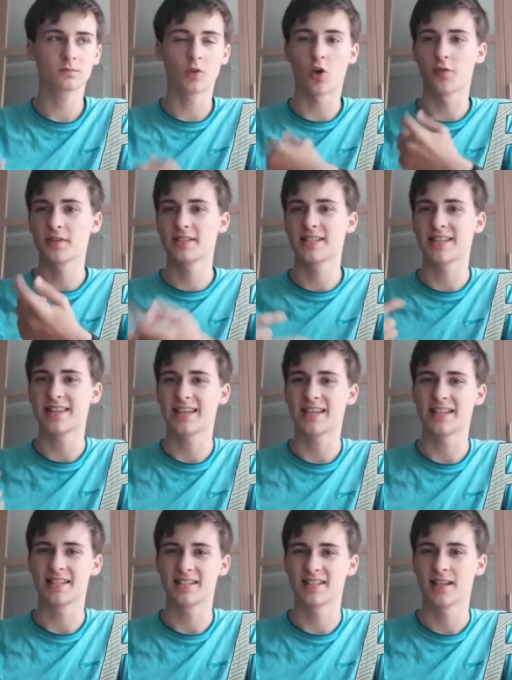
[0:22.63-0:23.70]
Obviously
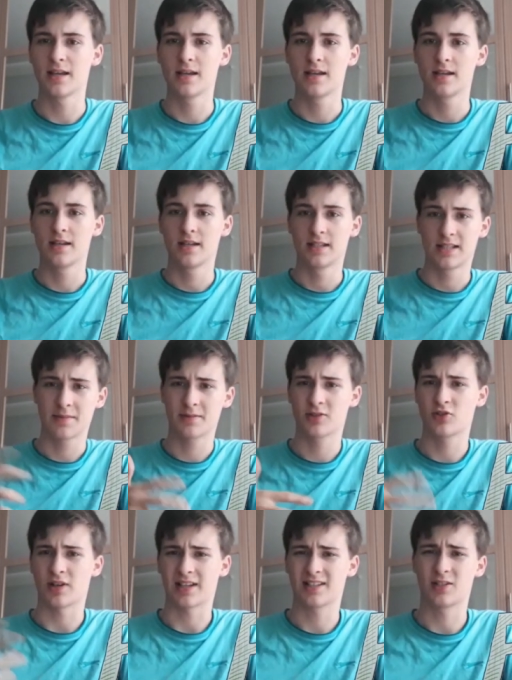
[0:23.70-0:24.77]
these tips
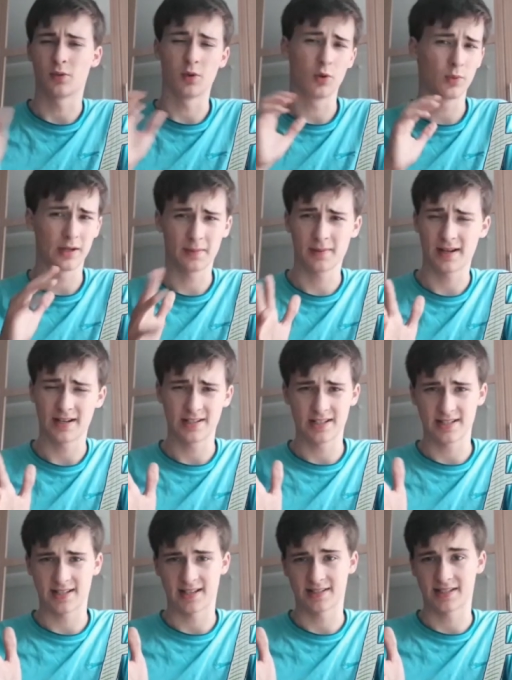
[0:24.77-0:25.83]
and tricks don't only apply to
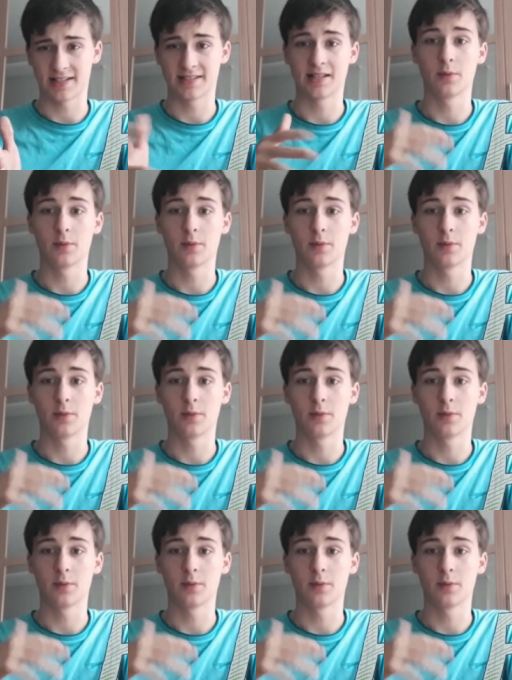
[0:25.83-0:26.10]
GCSEs,